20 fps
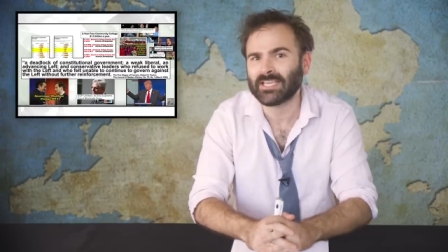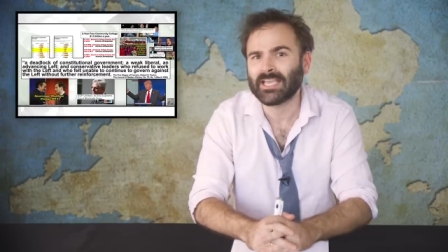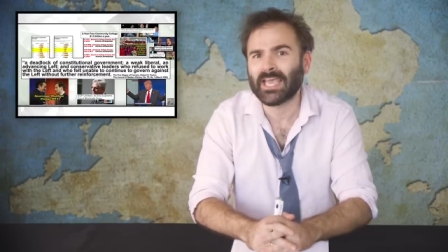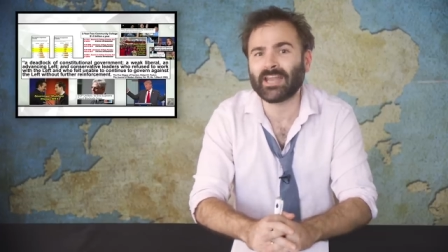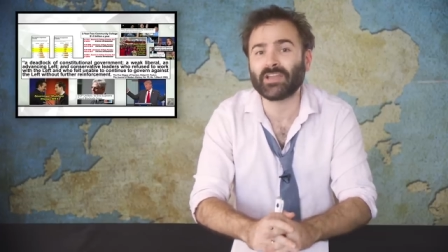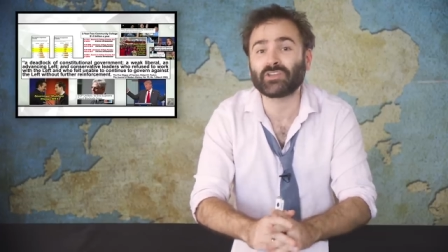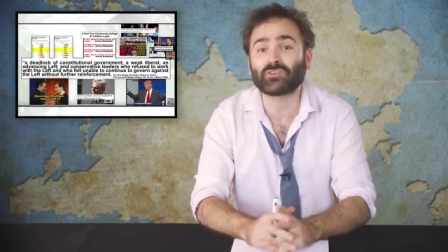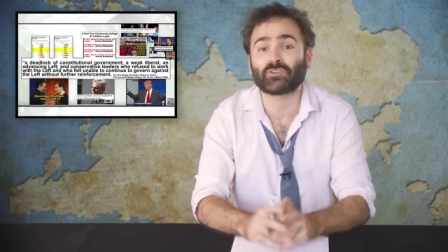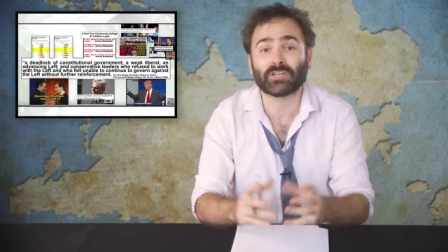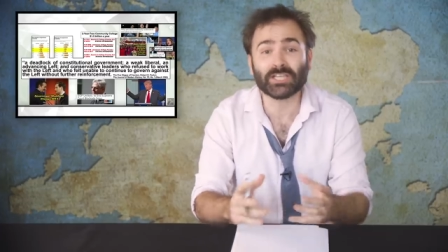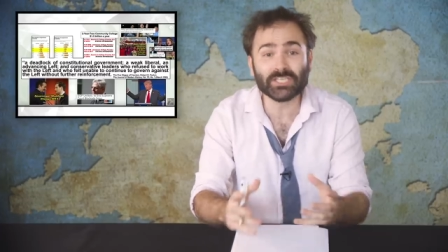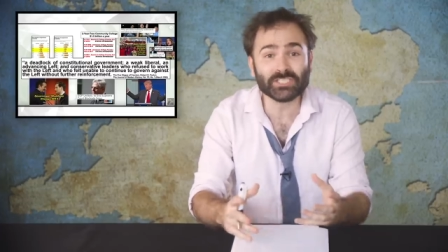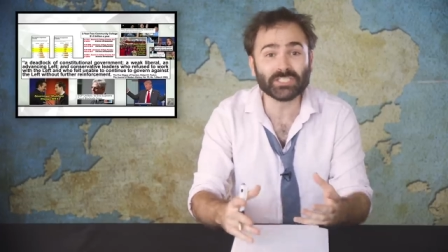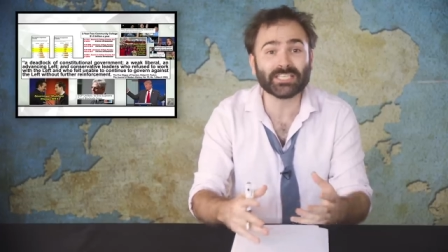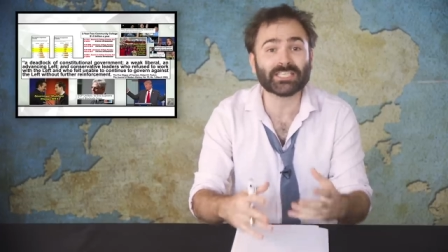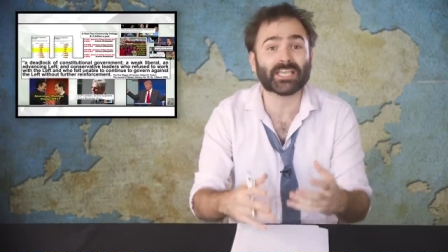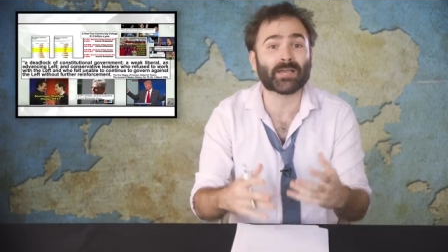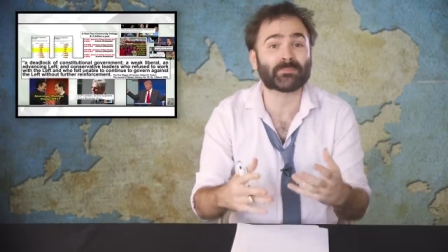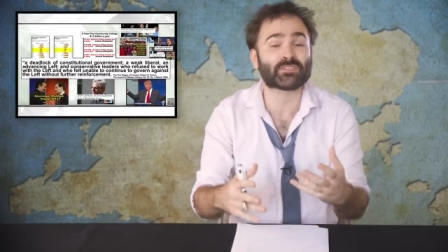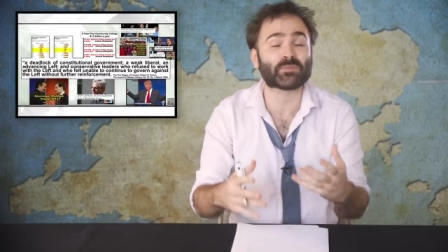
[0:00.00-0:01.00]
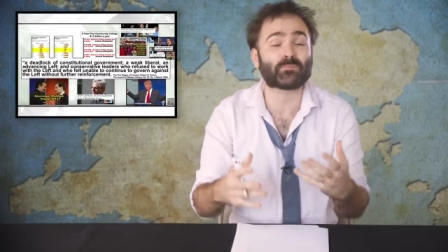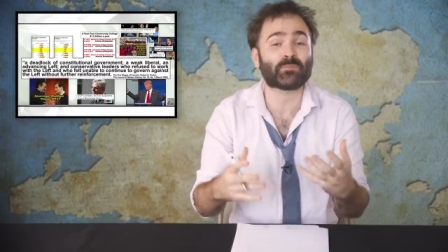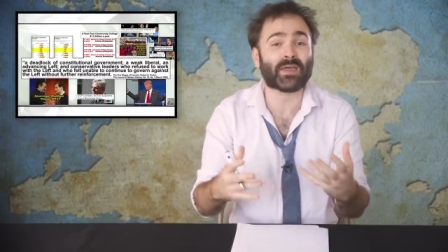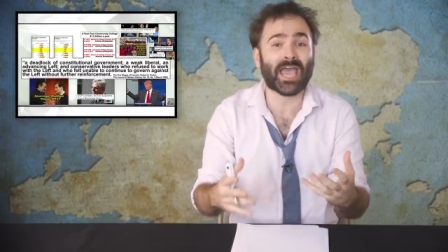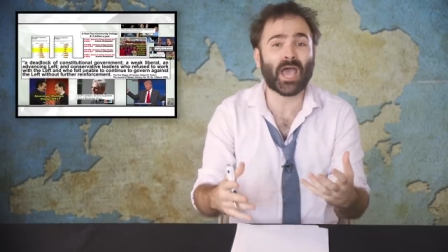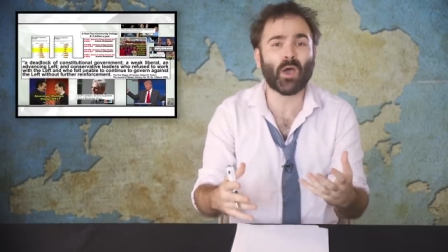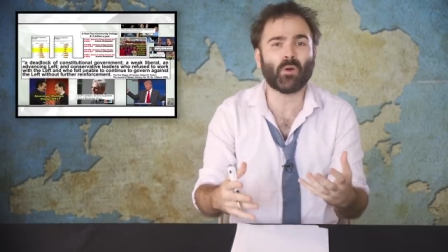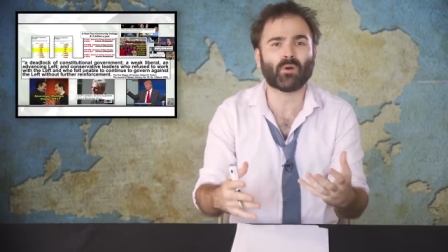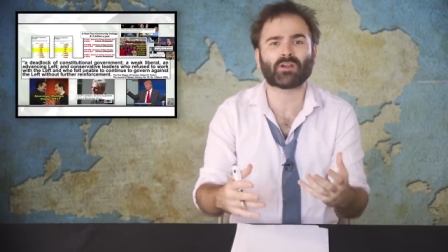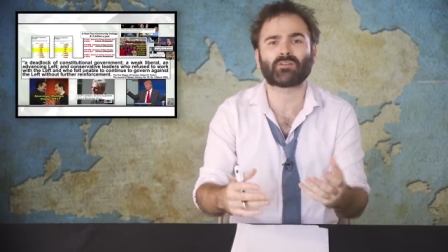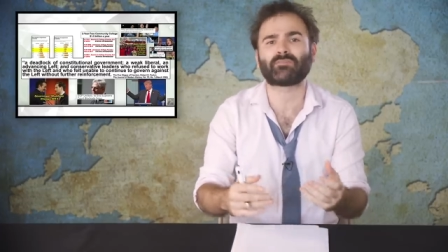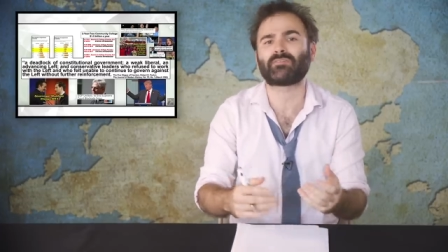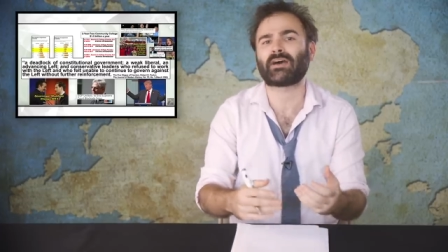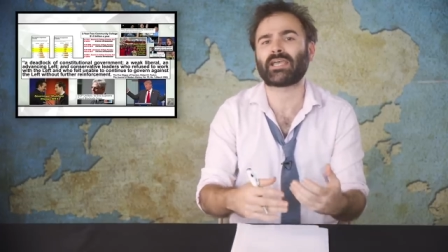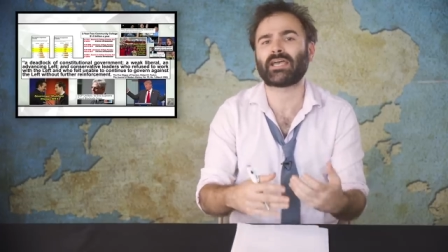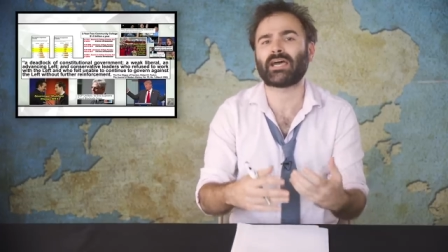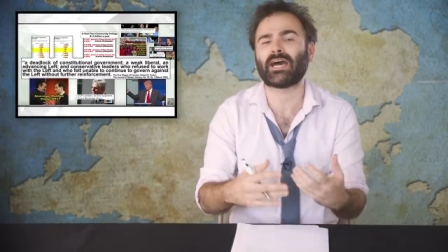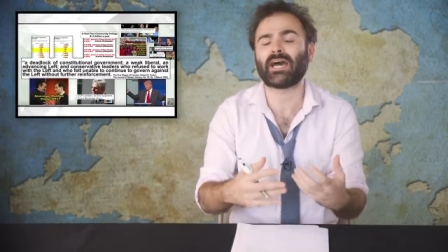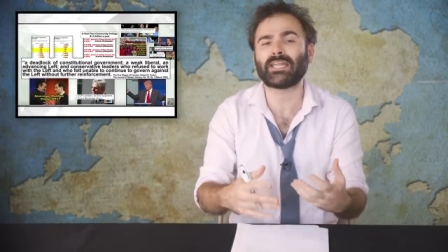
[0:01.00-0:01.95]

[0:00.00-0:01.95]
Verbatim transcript: and it traditionally comes to power via